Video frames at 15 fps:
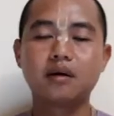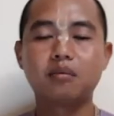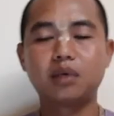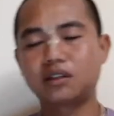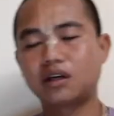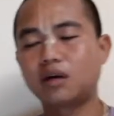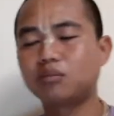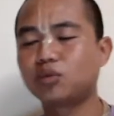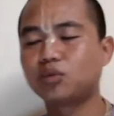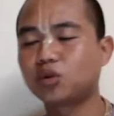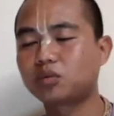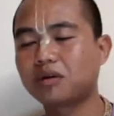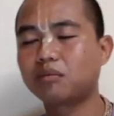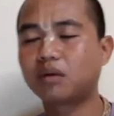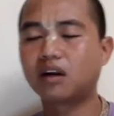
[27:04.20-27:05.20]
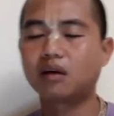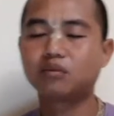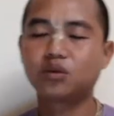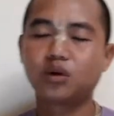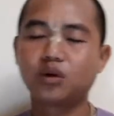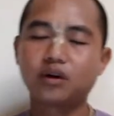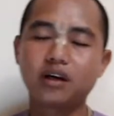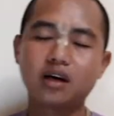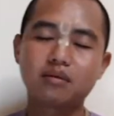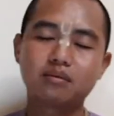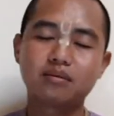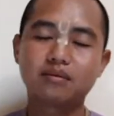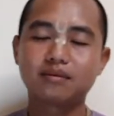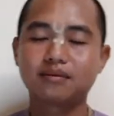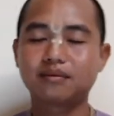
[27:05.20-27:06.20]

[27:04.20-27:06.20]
Patram Puspam Palam Toyam,